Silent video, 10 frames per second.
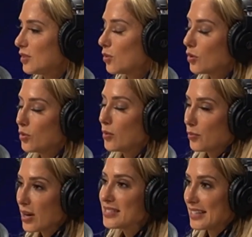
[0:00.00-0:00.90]
quote unquote
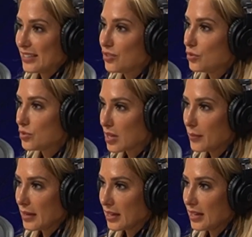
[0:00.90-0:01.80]
president who's
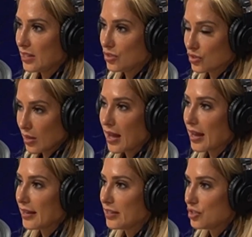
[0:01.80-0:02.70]
coming in
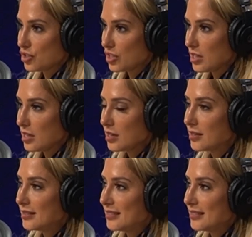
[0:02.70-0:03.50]
July. And she